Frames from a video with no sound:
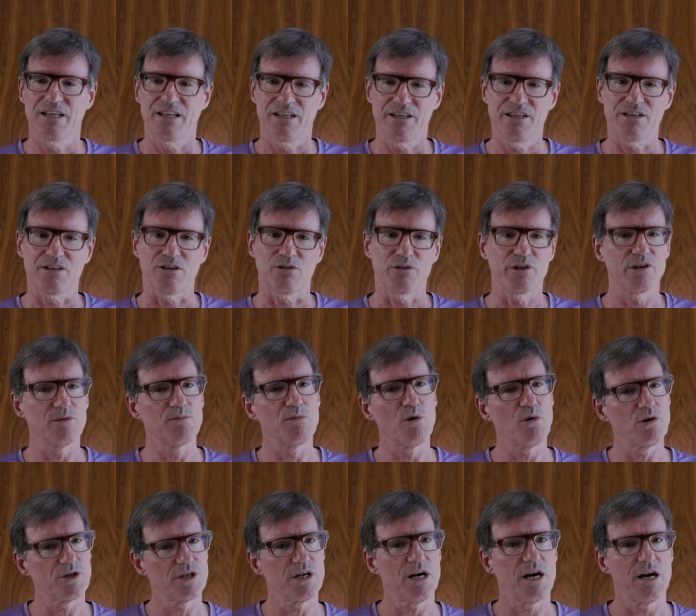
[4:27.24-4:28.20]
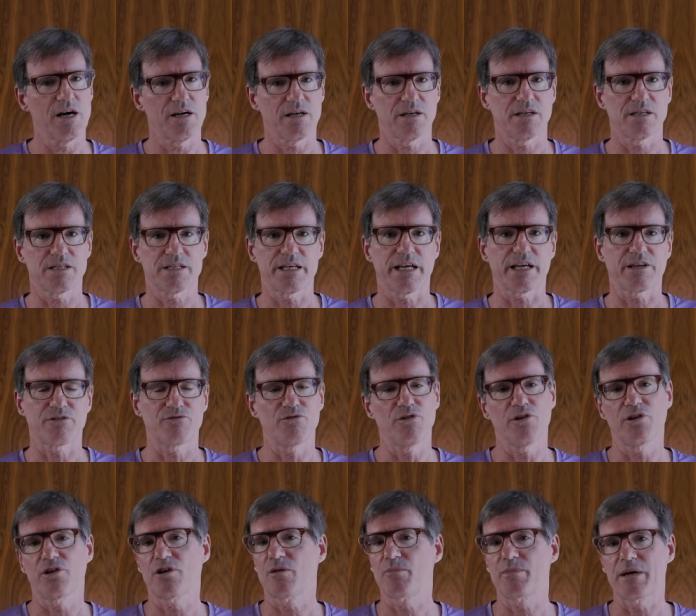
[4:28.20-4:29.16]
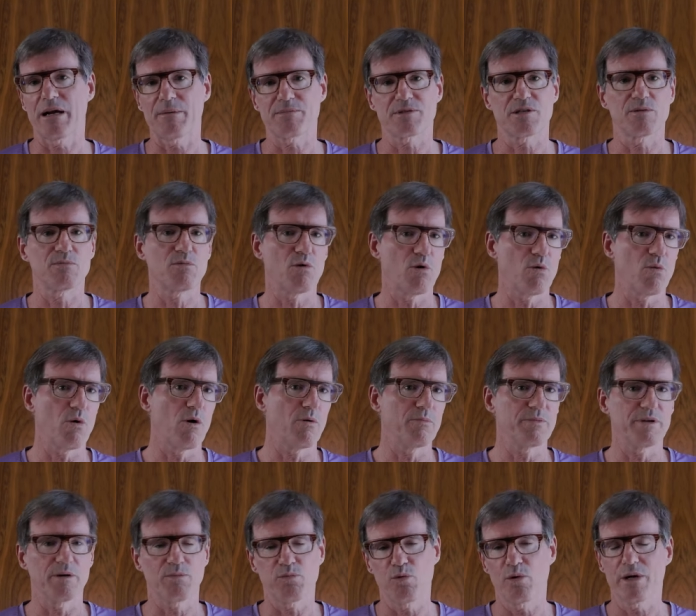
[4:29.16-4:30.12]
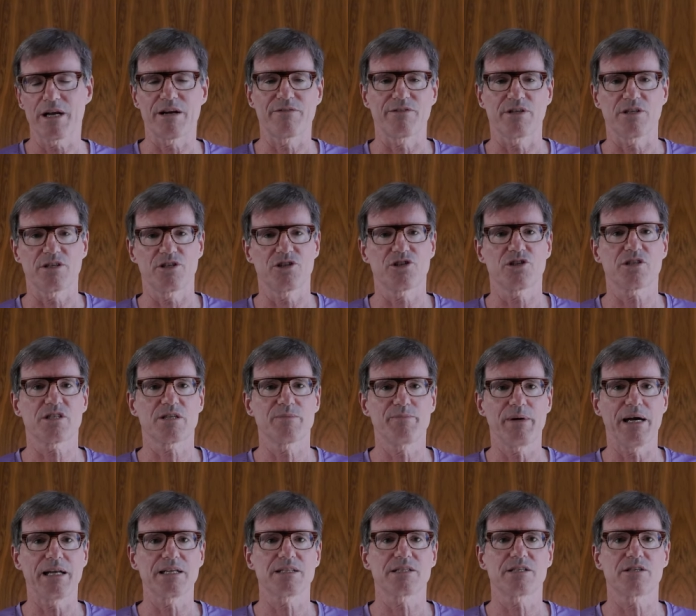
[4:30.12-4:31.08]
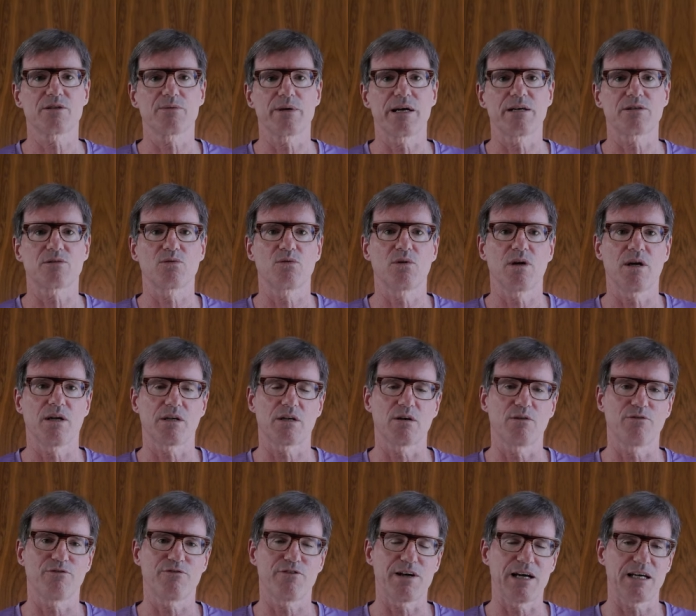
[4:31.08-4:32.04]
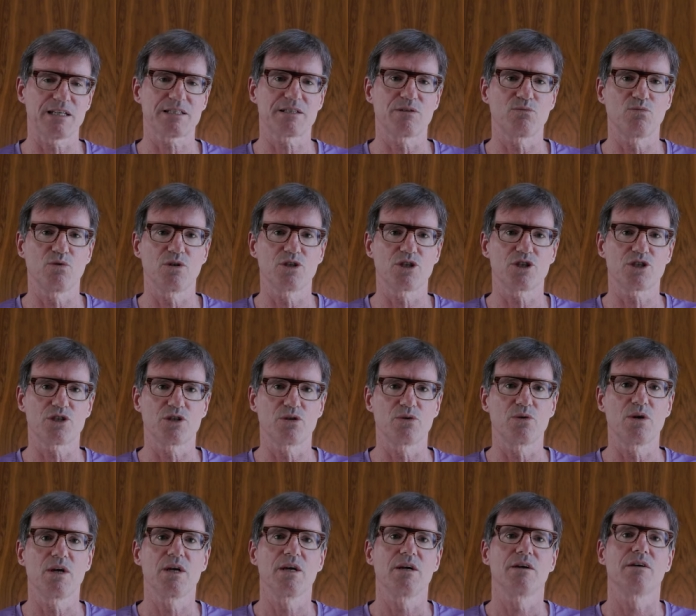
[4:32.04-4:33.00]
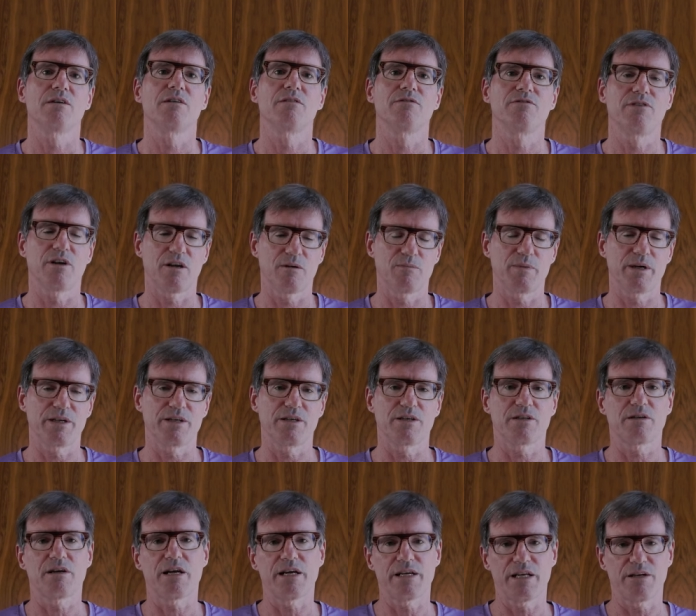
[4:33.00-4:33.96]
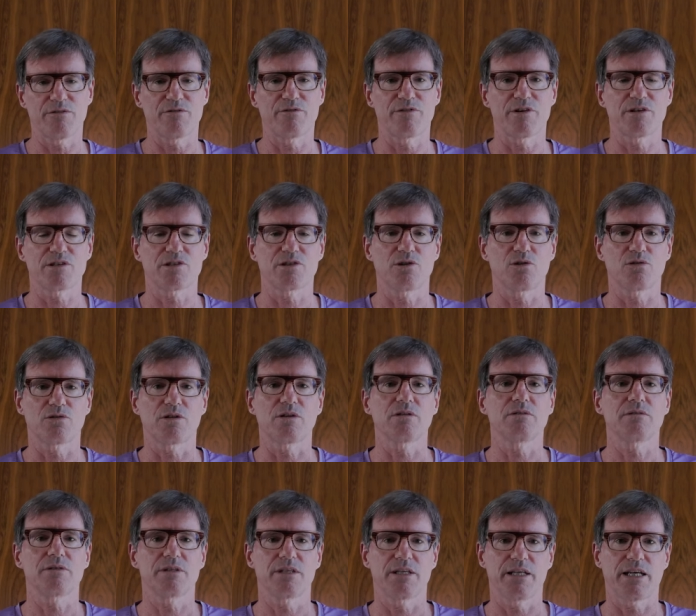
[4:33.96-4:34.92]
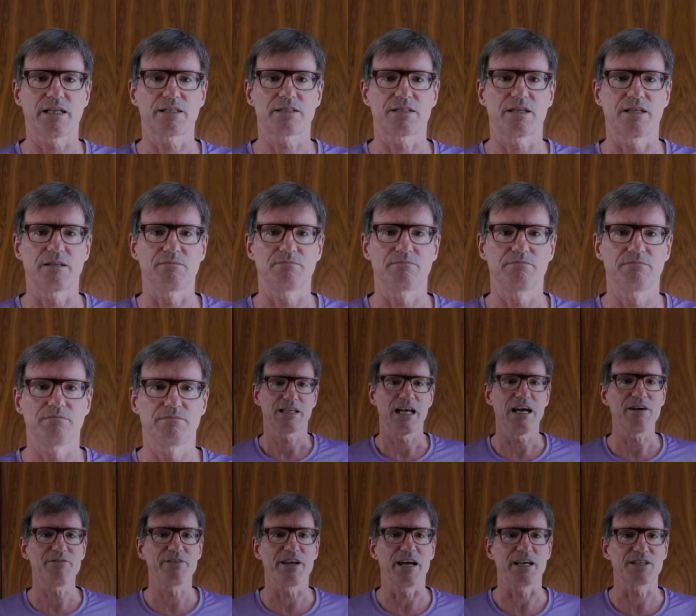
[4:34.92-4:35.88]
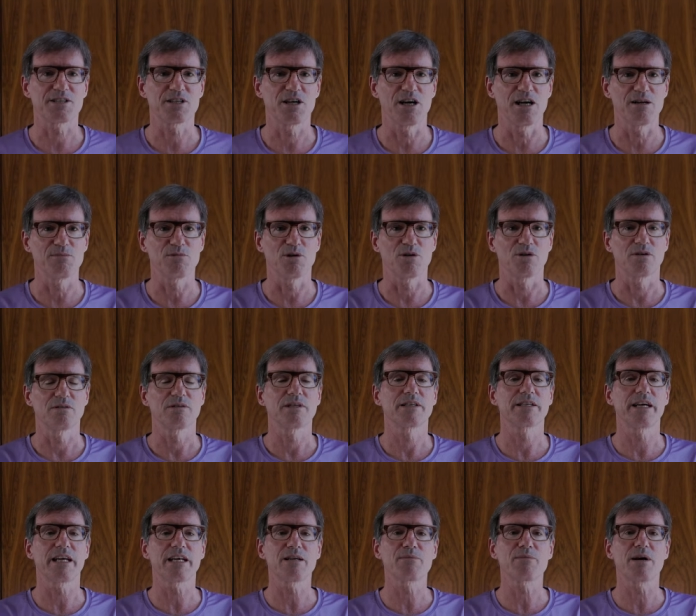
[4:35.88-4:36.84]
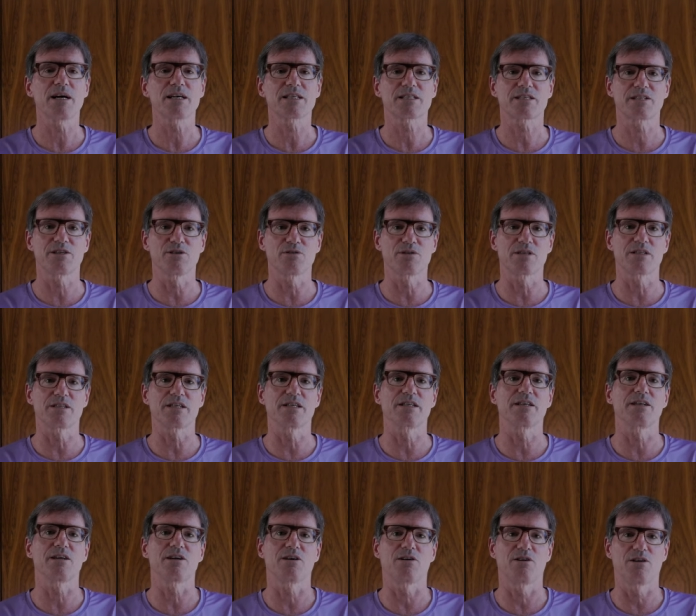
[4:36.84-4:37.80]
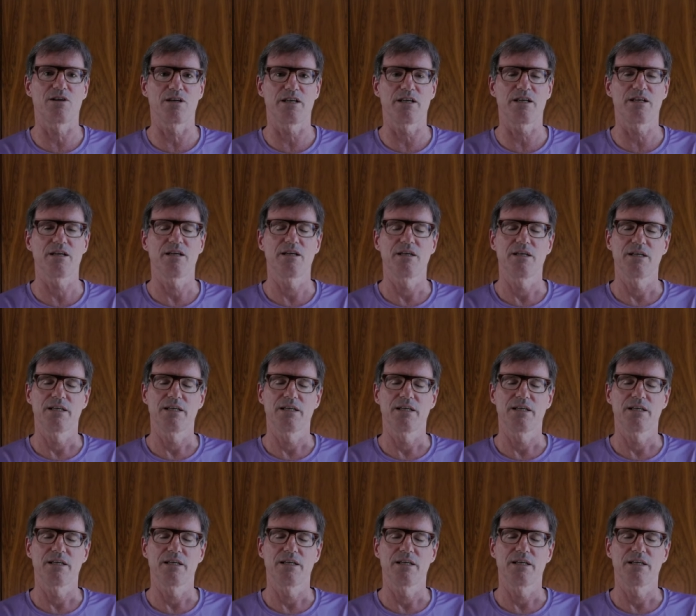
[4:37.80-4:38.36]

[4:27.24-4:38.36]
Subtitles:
you know, you're more tired on the second run or perhaps you're more warmed up, whatever. So just to balance the two out, I'll go fast in one shoe followed by the other and then reverse the order the next time. Caveat time, or getting my excuses in early.